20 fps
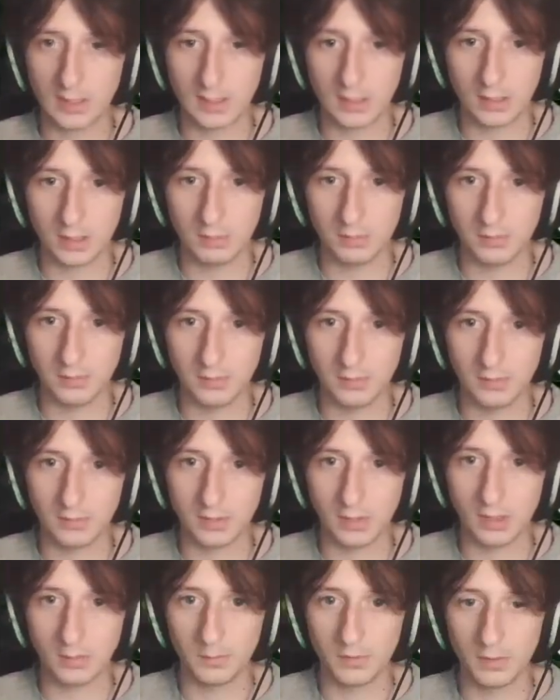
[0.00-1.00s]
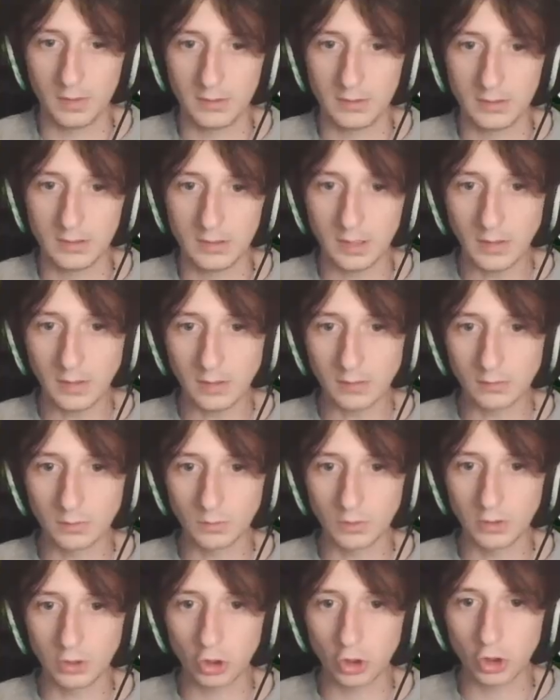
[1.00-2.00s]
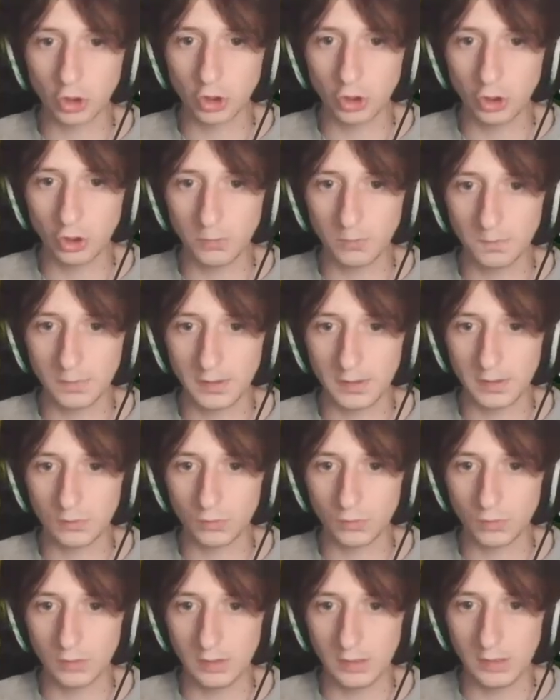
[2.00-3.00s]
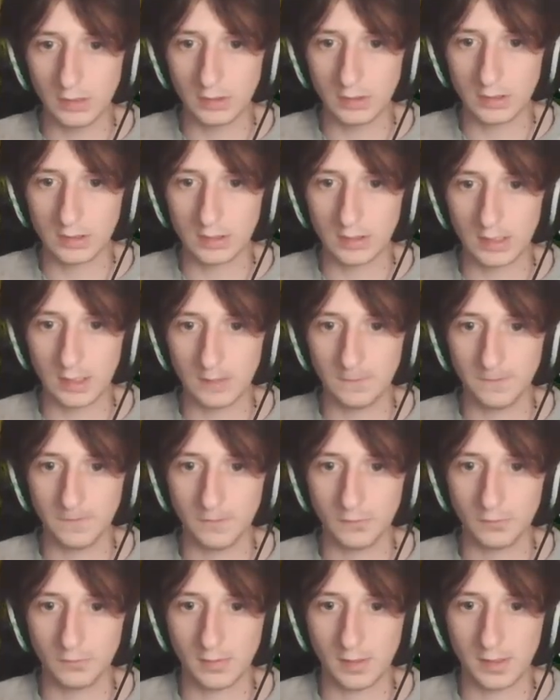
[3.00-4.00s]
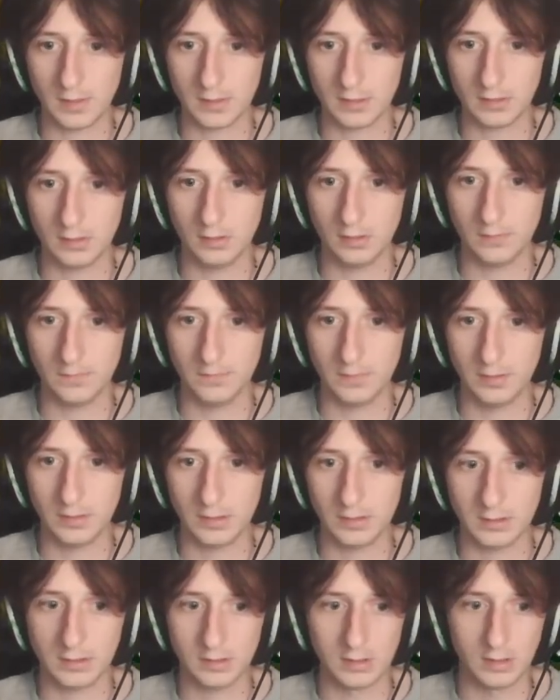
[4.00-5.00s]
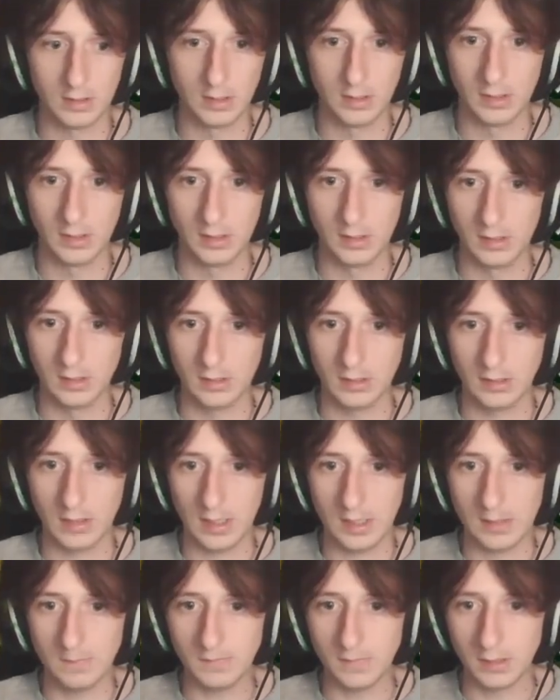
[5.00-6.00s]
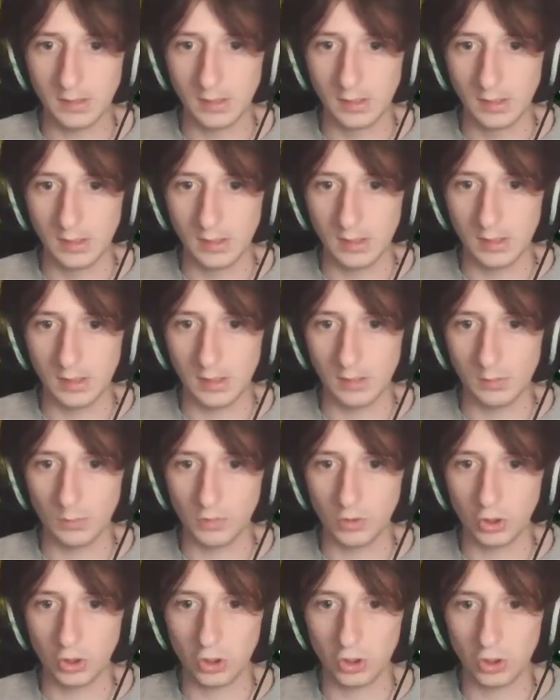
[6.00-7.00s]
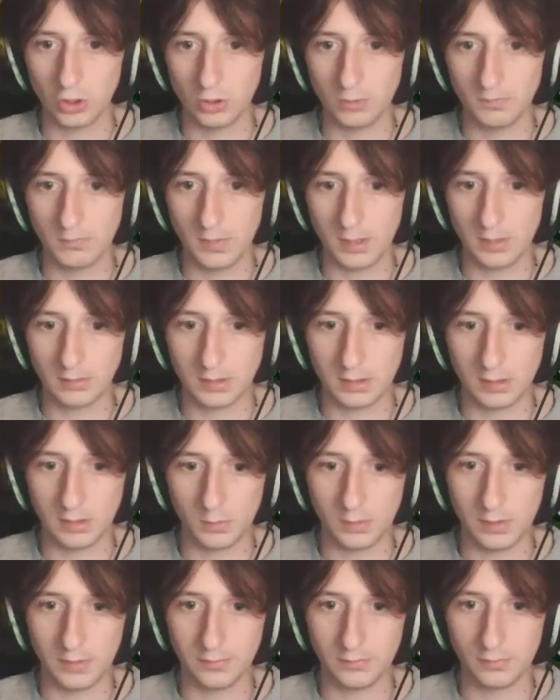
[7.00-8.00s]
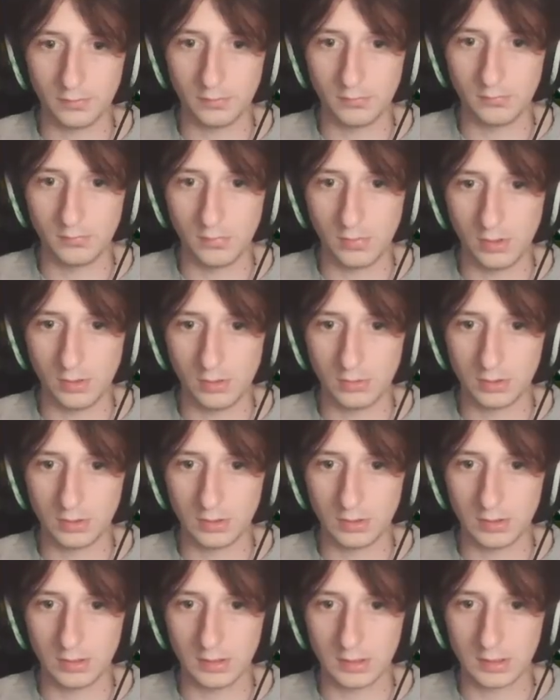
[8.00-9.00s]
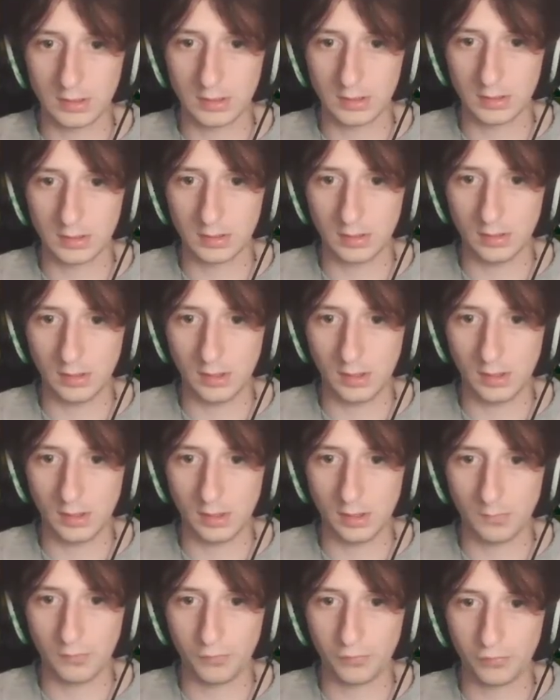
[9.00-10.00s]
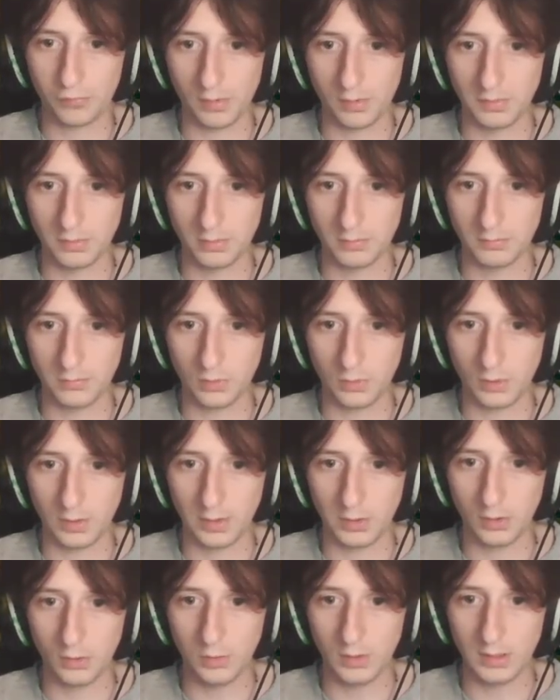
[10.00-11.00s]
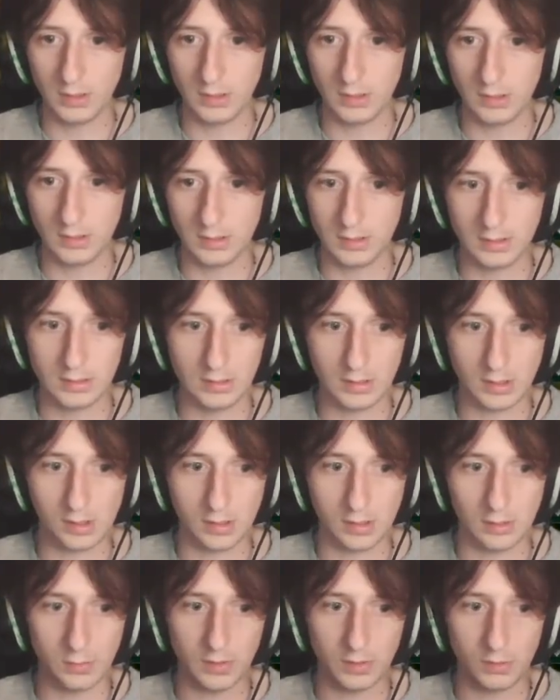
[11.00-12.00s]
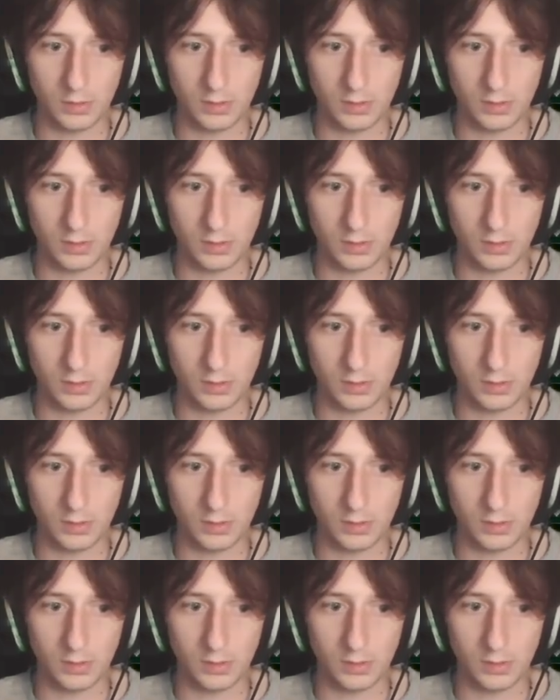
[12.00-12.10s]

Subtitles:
to get a couple of those upgrades done, we should be in really good stead for the rest of this game. And we should melt our way through most of this problem quite quickly. Things are going